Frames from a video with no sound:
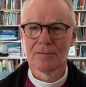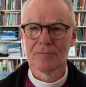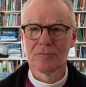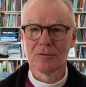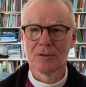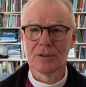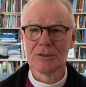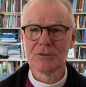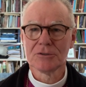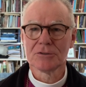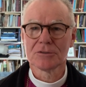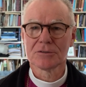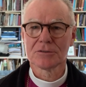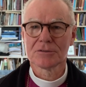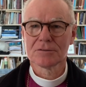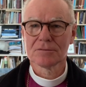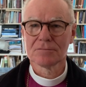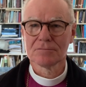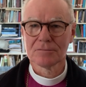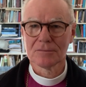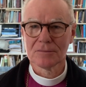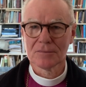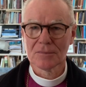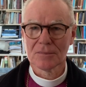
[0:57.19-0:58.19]
religious
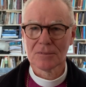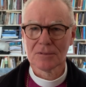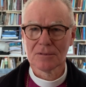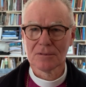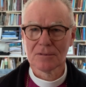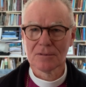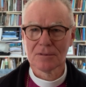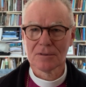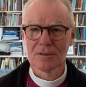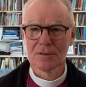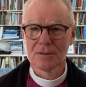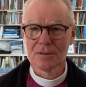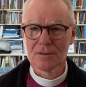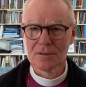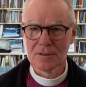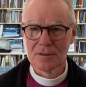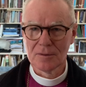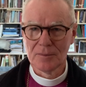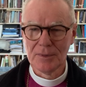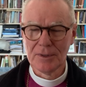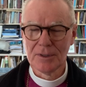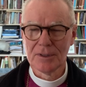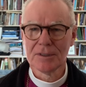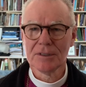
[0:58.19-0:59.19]

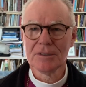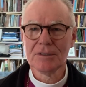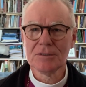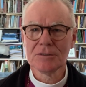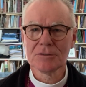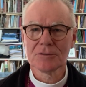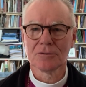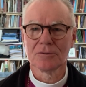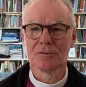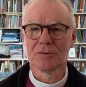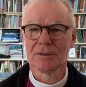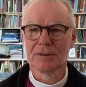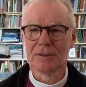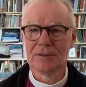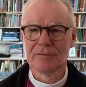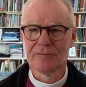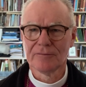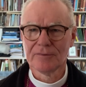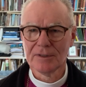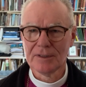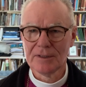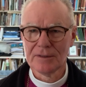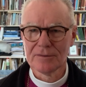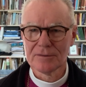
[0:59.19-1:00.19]
communities or the
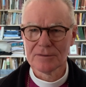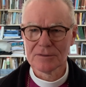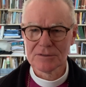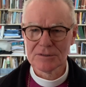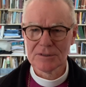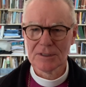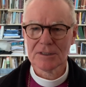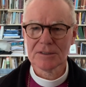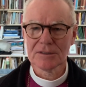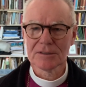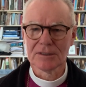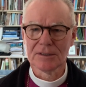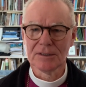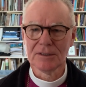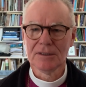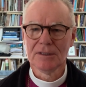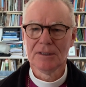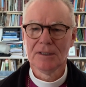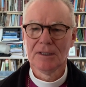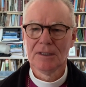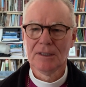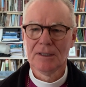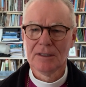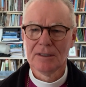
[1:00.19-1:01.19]
faith sector,
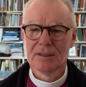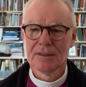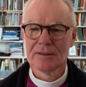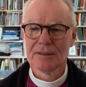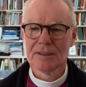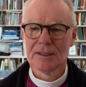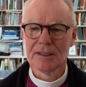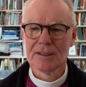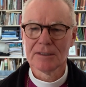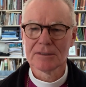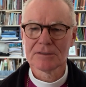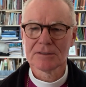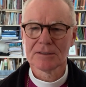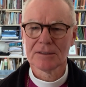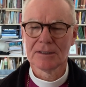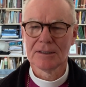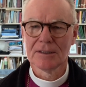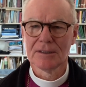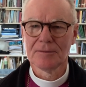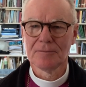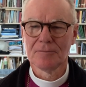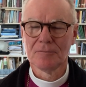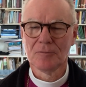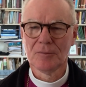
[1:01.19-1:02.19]
that
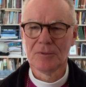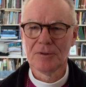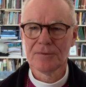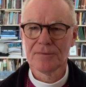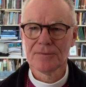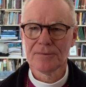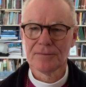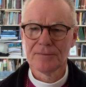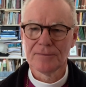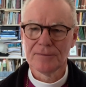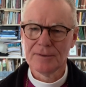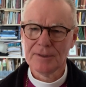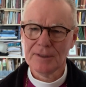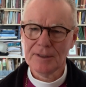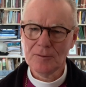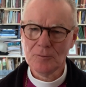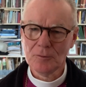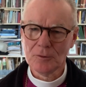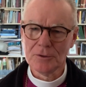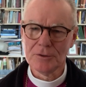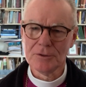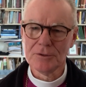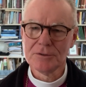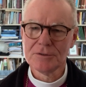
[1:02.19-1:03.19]
with their
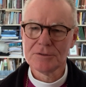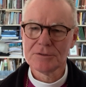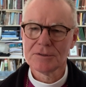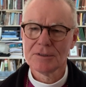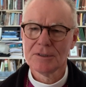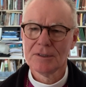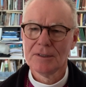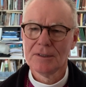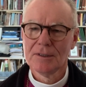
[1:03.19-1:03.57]
words,